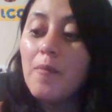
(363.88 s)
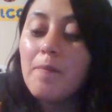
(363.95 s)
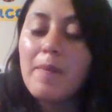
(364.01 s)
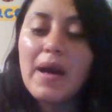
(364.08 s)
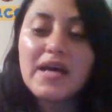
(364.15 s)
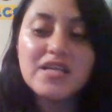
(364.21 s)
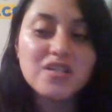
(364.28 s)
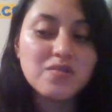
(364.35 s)

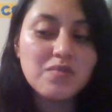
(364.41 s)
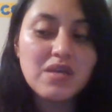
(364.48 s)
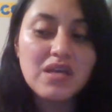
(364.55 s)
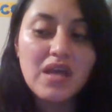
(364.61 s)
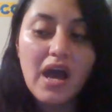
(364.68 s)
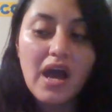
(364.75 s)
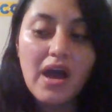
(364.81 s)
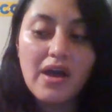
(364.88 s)
pass
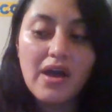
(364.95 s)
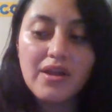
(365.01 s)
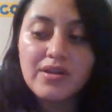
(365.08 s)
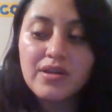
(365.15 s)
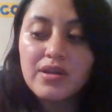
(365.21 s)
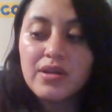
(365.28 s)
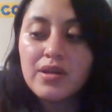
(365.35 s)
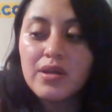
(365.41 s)
me an
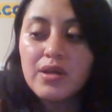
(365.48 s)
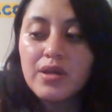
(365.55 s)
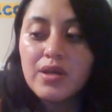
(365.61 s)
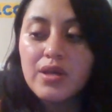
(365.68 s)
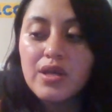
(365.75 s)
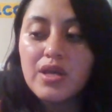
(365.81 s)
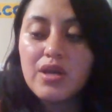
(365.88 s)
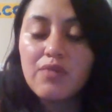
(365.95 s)

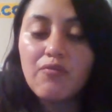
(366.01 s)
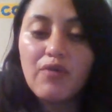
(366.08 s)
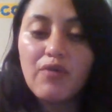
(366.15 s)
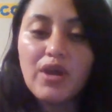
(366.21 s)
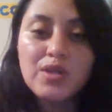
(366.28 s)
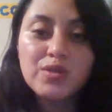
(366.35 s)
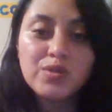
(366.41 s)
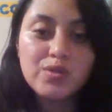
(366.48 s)

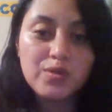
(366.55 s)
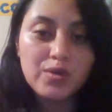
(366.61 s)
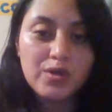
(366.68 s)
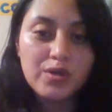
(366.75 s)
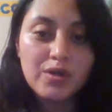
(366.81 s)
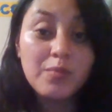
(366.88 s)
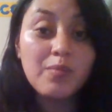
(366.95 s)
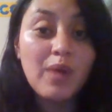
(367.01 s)

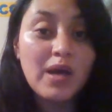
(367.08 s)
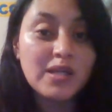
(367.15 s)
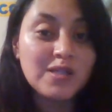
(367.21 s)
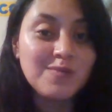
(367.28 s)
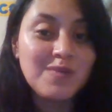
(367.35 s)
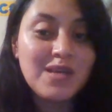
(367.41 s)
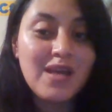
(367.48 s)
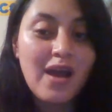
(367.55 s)
eraser. Pass
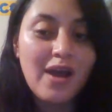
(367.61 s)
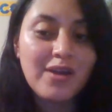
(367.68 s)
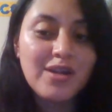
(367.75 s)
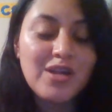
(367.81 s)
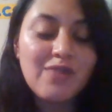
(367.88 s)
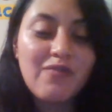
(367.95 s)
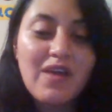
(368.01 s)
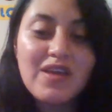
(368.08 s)
me an
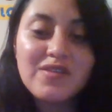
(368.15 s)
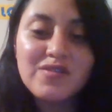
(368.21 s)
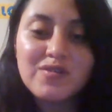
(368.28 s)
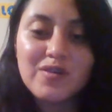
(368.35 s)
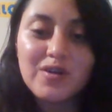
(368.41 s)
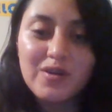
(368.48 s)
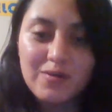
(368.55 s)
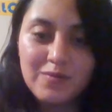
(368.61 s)

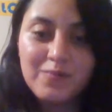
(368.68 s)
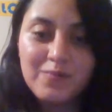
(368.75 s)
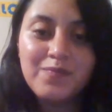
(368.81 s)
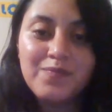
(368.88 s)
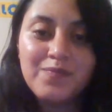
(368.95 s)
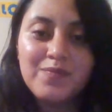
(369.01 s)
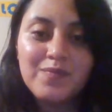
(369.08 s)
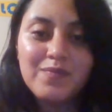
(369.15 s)
eraser.
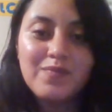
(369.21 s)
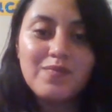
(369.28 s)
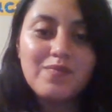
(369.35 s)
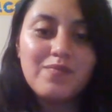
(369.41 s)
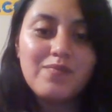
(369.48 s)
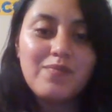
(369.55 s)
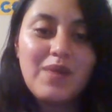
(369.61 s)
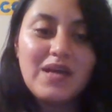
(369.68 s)

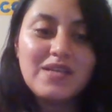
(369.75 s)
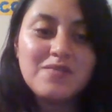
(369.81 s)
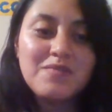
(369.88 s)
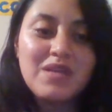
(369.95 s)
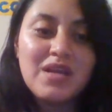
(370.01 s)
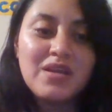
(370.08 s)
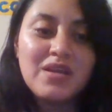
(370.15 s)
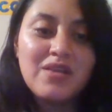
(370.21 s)
Pass
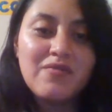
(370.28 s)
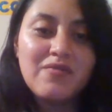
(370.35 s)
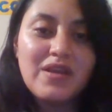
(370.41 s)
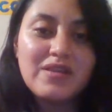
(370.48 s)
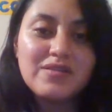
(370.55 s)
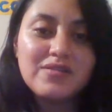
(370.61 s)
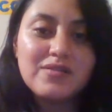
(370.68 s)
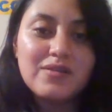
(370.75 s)
me an
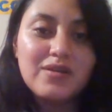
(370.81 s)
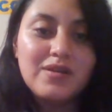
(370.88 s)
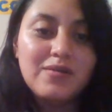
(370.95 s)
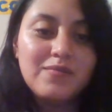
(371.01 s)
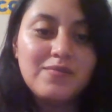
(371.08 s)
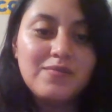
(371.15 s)
eraser.